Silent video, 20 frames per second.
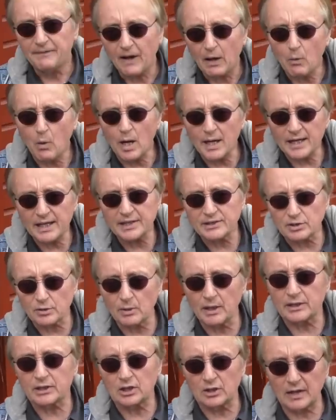if I wanted it to
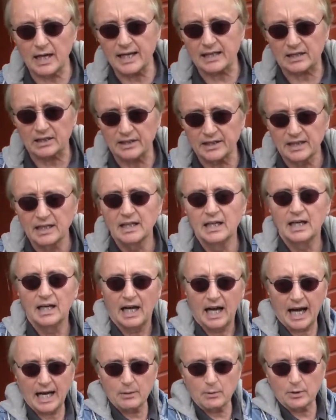run correctly,
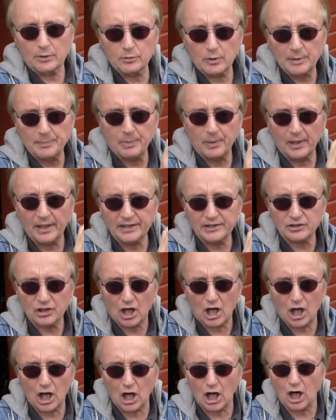I would replace
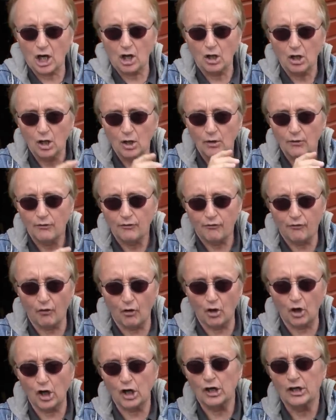all
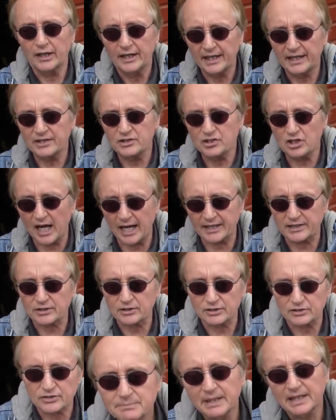four
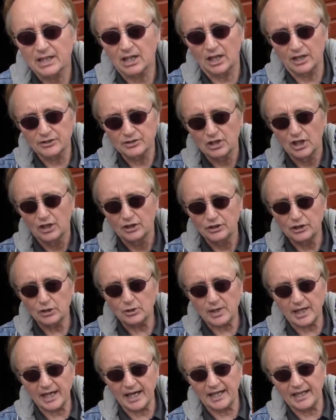injectors, because you
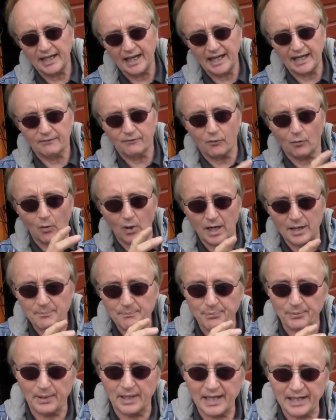can't have one
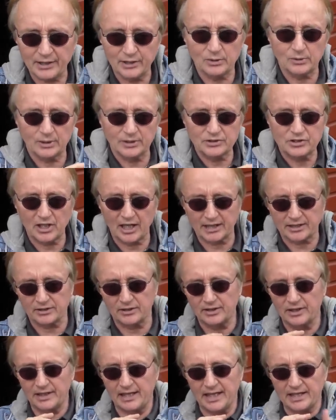brand new
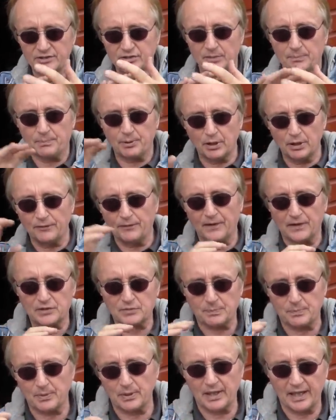injector that has the perfect
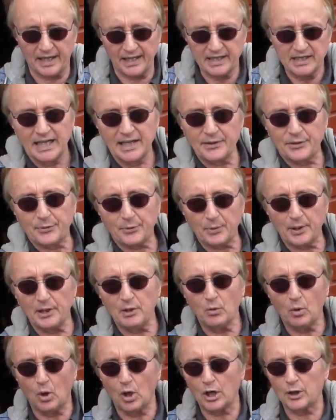spray and three
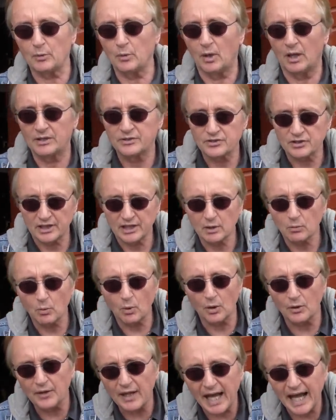worn ones. It
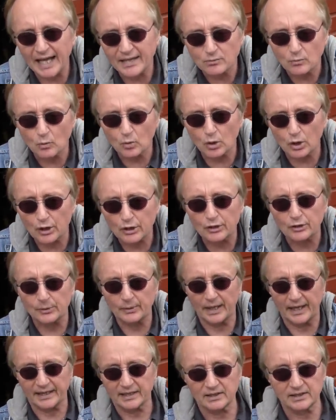will not work
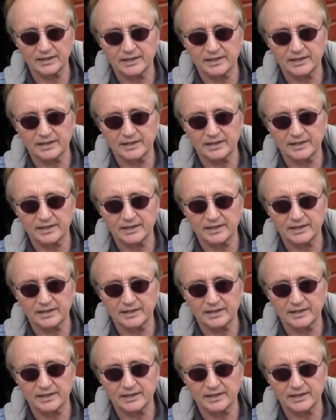correctly.